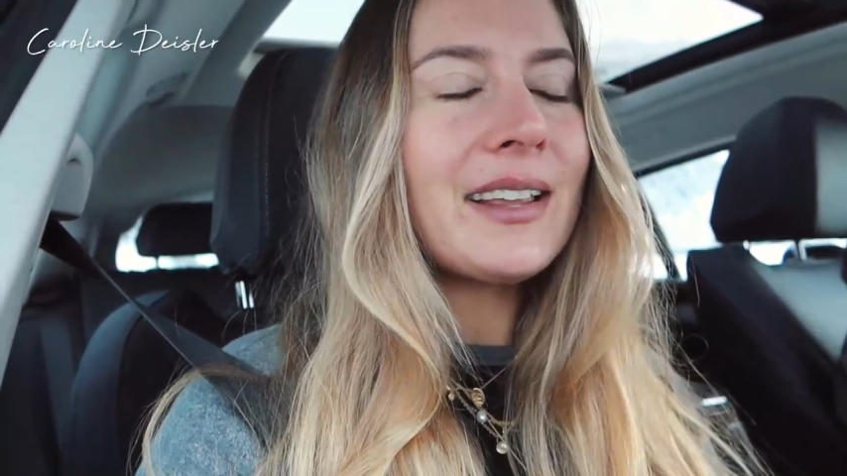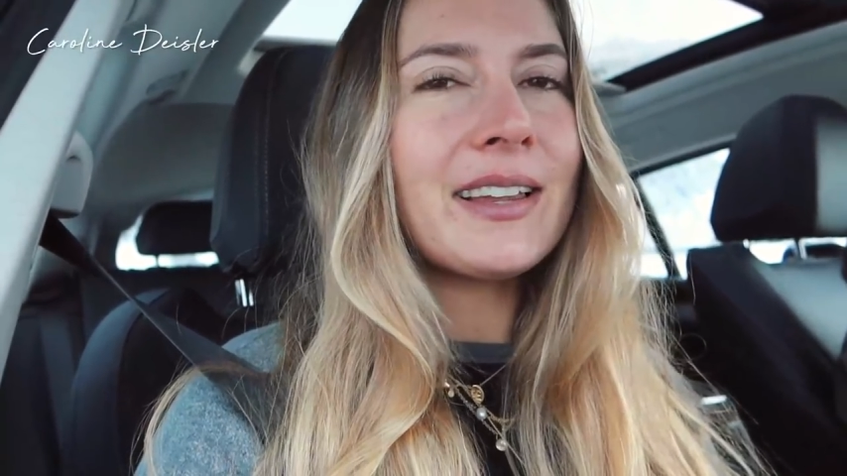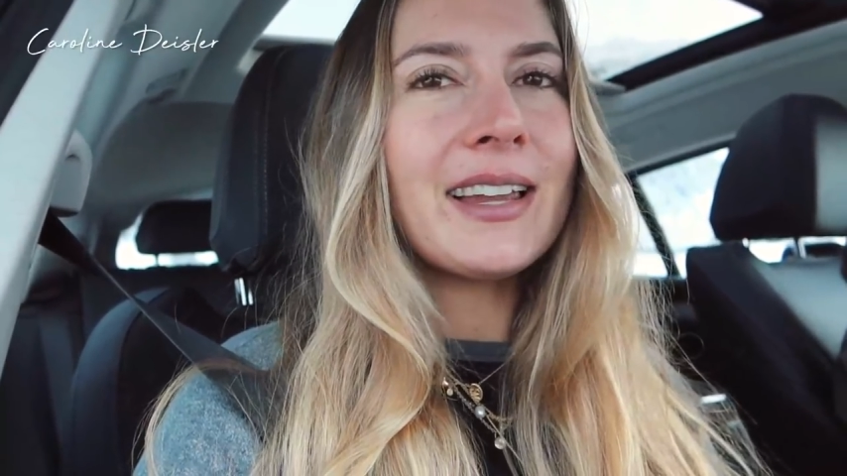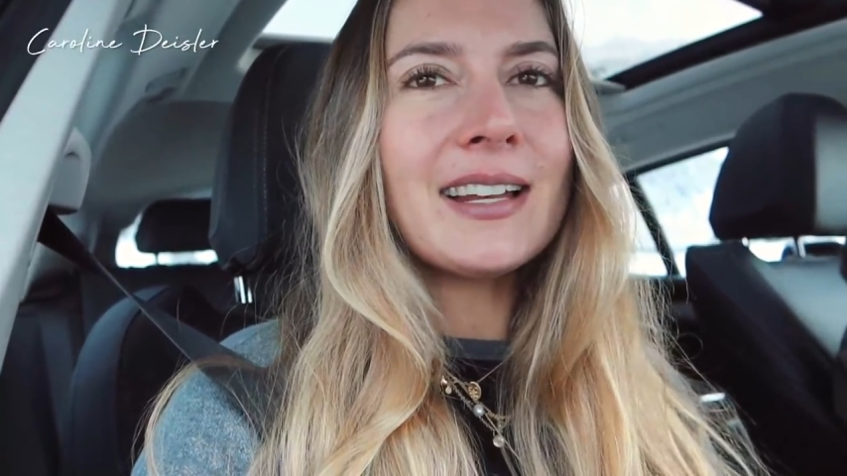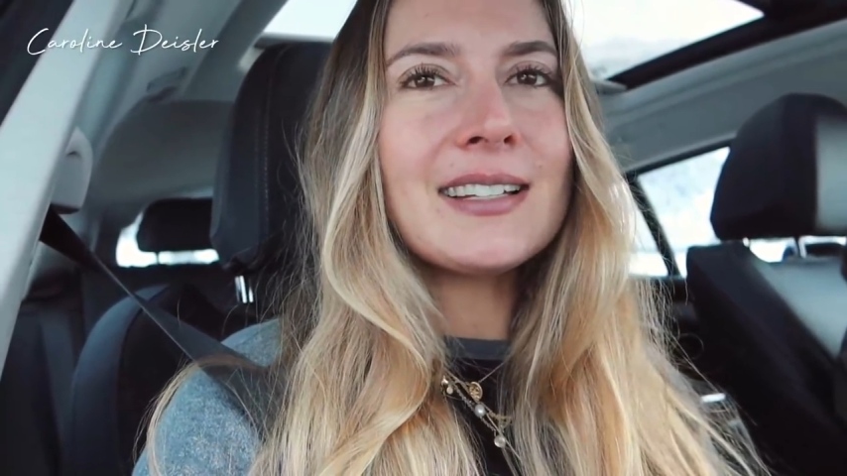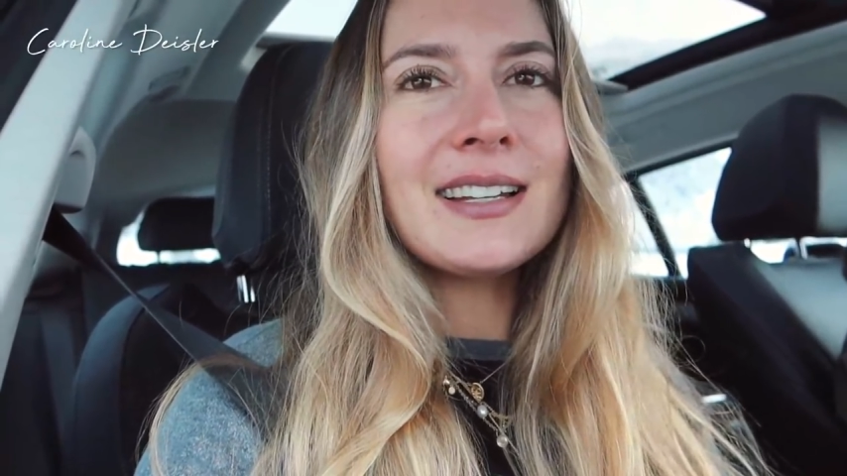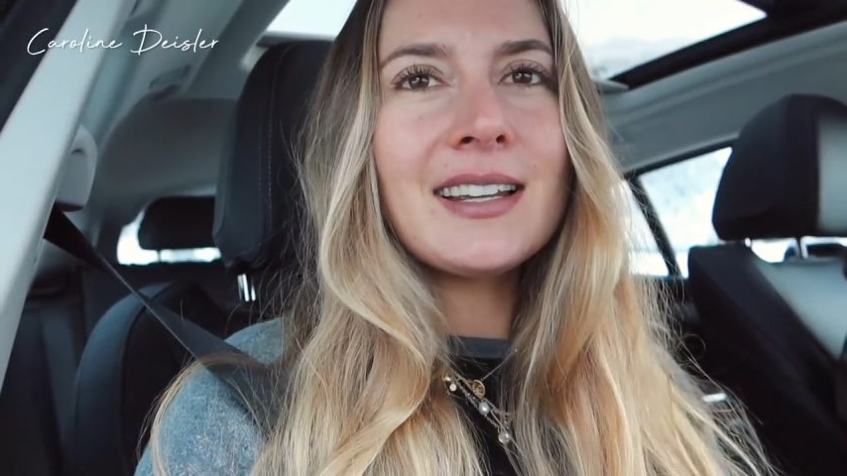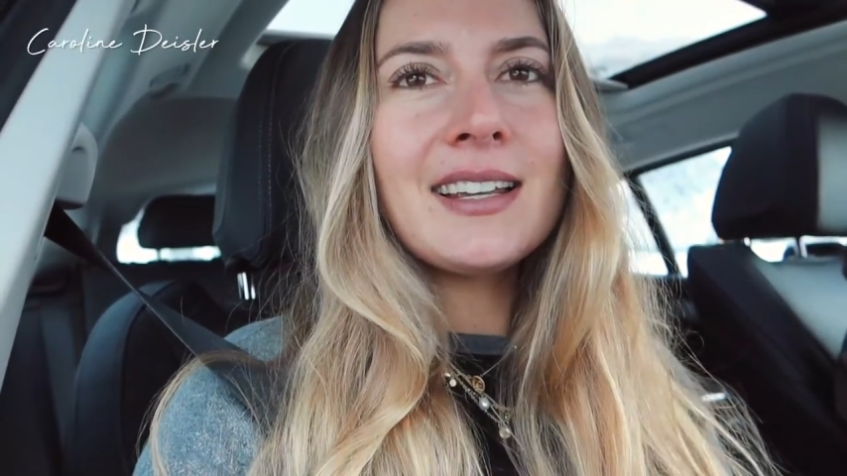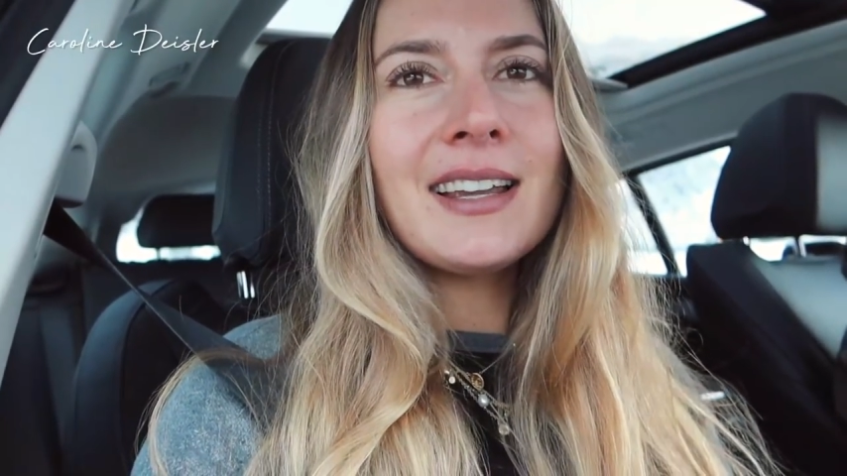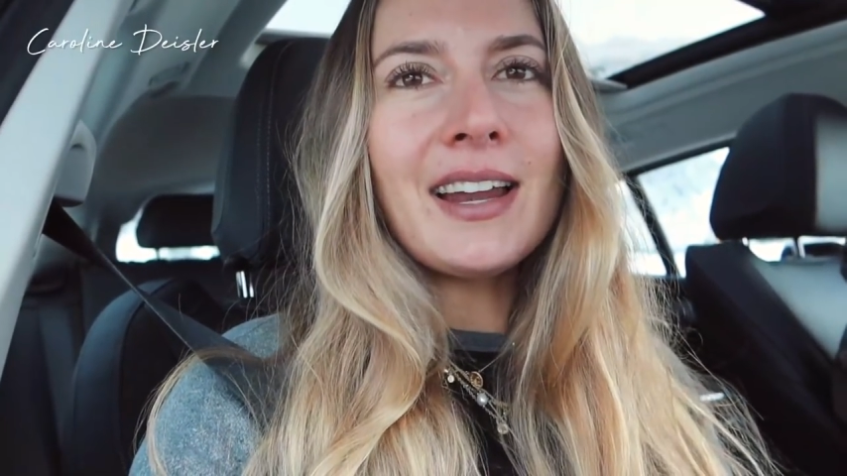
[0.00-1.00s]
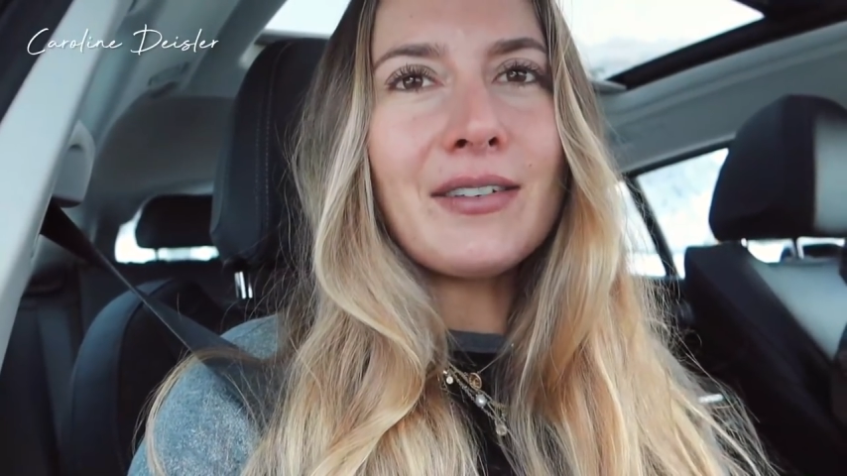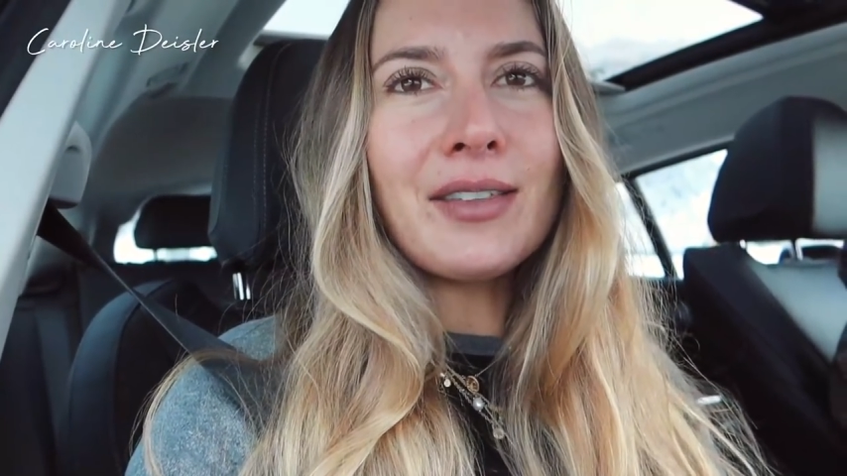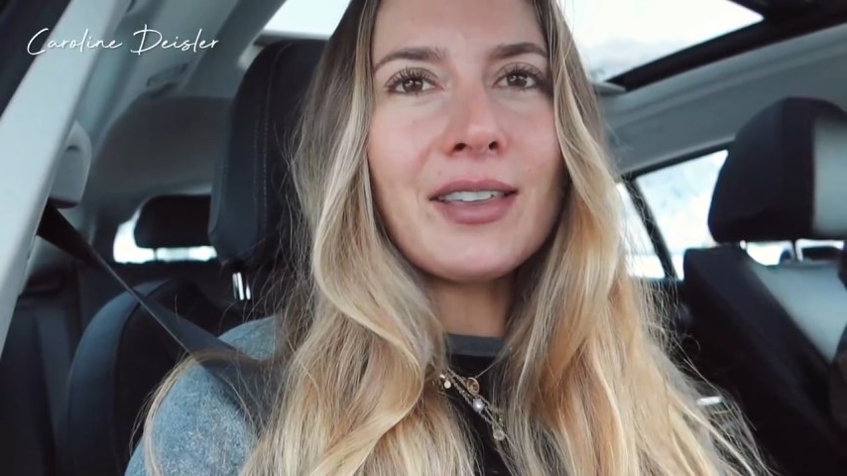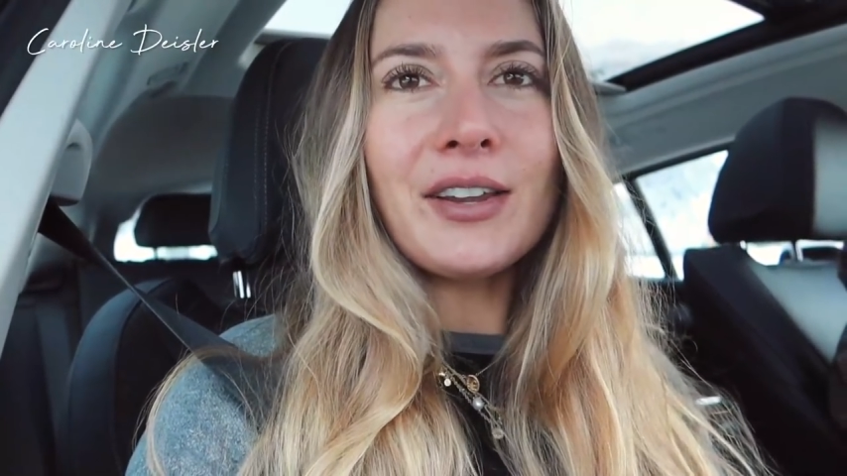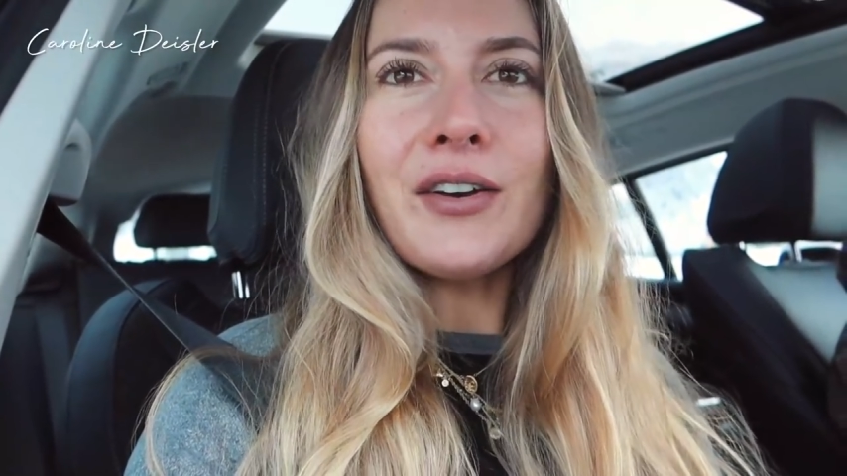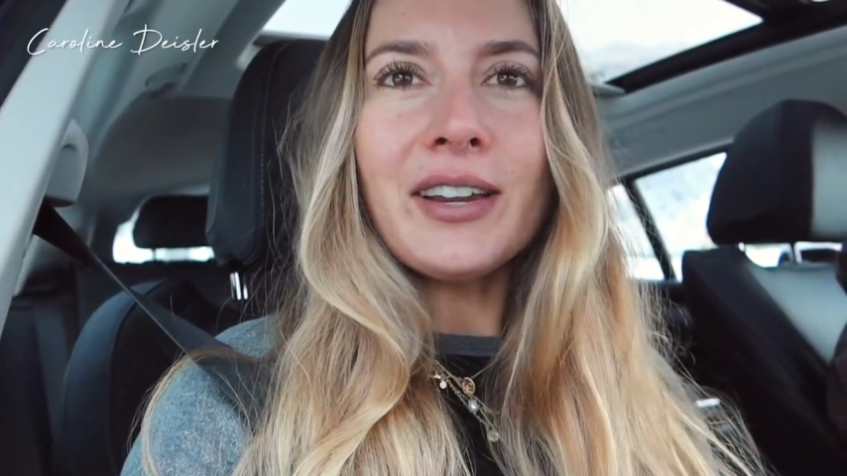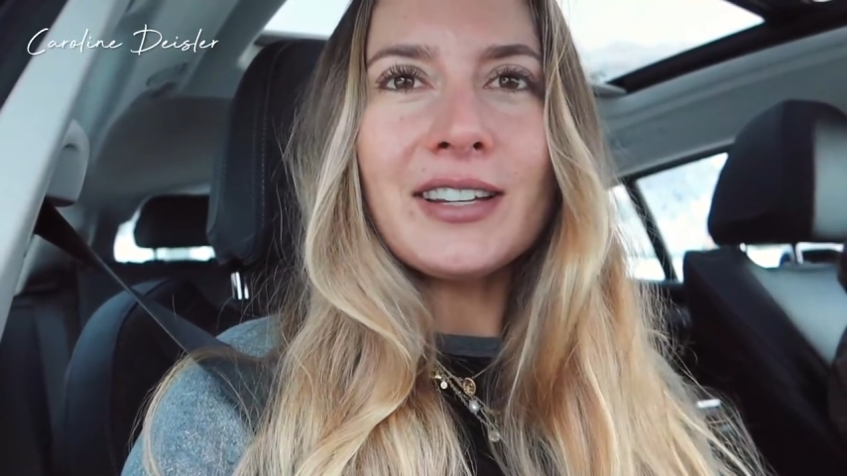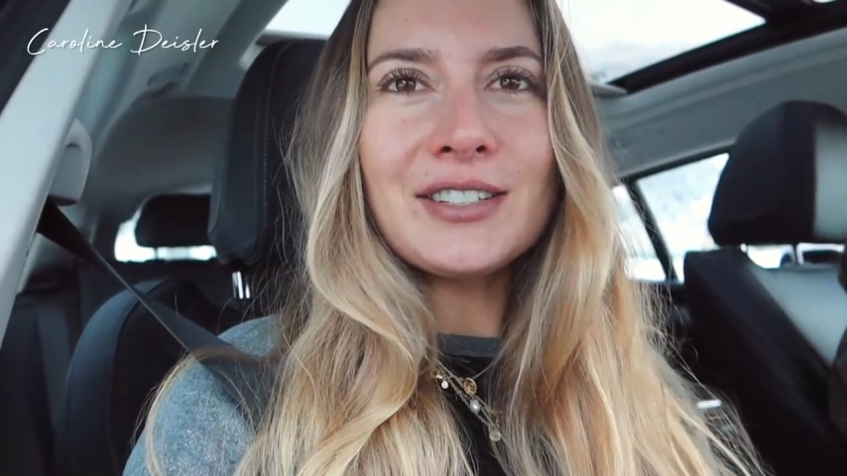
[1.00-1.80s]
they get everything going.